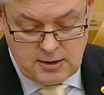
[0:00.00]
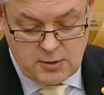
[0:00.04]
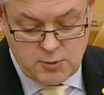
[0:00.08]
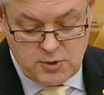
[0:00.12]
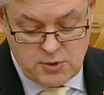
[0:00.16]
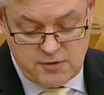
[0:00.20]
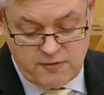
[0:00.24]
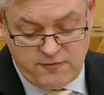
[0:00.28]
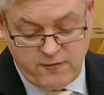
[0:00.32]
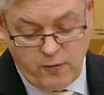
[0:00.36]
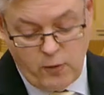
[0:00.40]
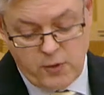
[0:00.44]

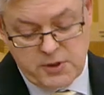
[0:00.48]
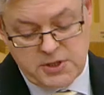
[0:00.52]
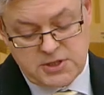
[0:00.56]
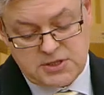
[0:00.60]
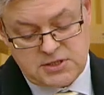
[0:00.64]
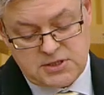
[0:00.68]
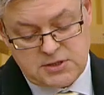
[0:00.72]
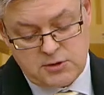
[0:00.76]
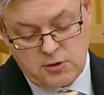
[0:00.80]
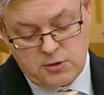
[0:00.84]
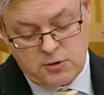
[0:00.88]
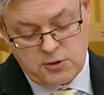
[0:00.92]
with a
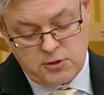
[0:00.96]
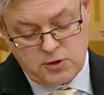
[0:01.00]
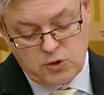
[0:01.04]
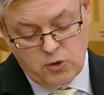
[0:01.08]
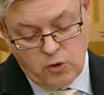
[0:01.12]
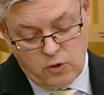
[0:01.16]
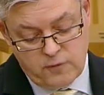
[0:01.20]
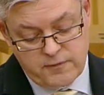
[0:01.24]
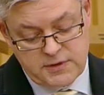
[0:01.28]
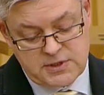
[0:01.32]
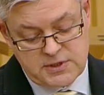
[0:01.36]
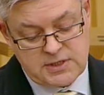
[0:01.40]
focus on
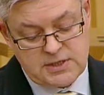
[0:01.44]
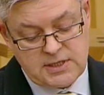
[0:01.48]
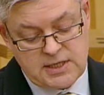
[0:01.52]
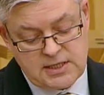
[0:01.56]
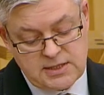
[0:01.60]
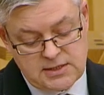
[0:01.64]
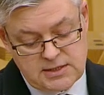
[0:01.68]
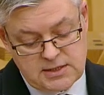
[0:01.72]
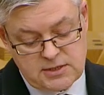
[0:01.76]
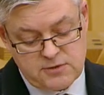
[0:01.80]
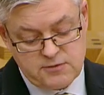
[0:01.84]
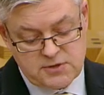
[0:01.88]

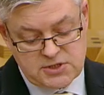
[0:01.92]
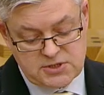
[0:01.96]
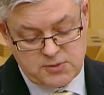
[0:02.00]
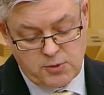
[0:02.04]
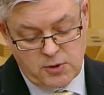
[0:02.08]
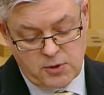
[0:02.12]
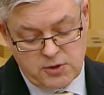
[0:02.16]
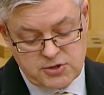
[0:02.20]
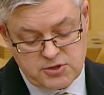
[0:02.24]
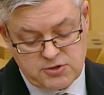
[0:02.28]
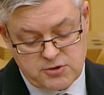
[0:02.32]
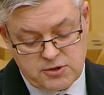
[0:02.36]
COVID-19
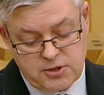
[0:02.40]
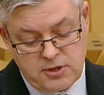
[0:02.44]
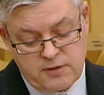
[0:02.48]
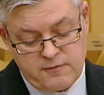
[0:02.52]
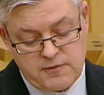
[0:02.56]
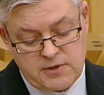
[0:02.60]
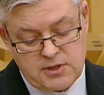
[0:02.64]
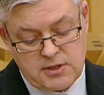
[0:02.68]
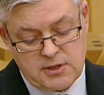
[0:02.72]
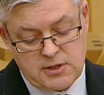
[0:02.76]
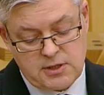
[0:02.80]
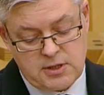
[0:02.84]
response,
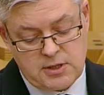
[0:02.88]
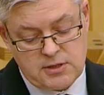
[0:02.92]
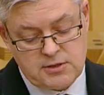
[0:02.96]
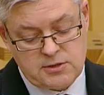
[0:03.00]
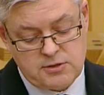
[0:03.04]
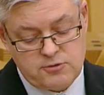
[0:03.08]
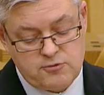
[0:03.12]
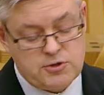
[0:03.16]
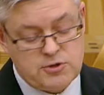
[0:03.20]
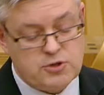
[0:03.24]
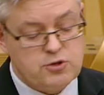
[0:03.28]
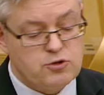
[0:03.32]
recovery
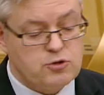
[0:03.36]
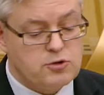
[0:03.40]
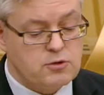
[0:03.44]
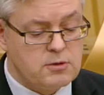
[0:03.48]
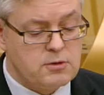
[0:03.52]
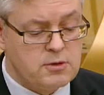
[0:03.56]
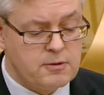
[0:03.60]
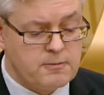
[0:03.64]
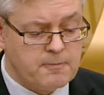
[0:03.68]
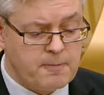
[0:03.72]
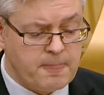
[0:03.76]
and renewal.